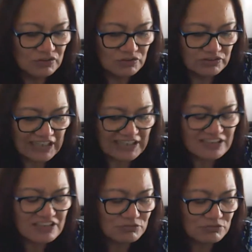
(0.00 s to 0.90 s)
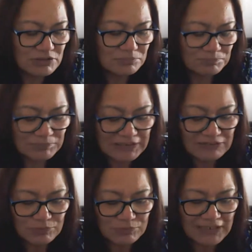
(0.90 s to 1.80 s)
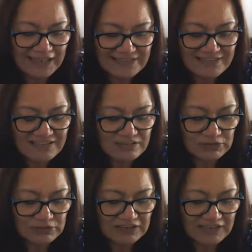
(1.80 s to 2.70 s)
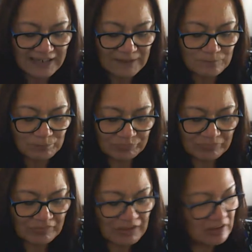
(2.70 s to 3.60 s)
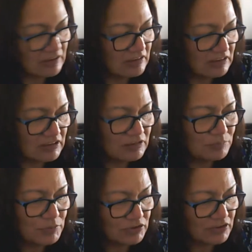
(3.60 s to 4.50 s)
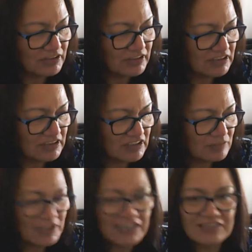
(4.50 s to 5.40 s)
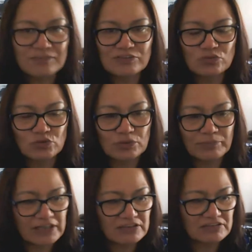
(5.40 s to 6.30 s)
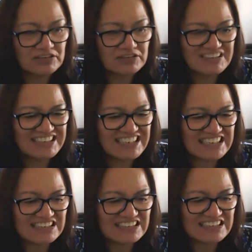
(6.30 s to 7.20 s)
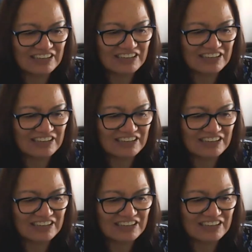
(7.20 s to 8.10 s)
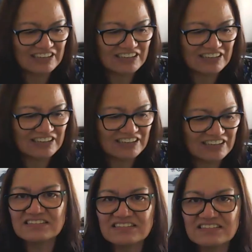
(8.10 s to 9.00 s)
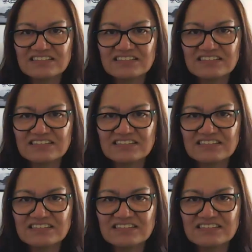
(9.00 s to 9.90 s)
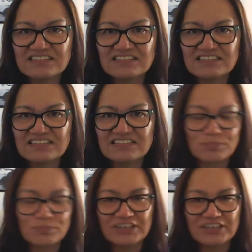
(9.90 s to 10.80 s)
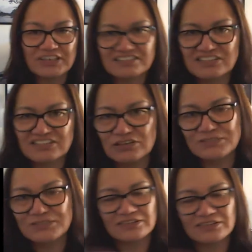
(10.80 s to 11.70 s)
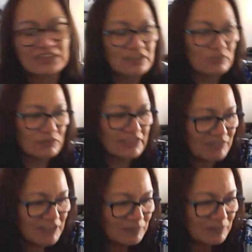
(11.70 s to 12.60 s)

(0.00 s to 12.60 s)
and it's been replaced with in Perth. My husband's all about seasoning. Means he seasons the meat with this and that and spices and herbs and whatever.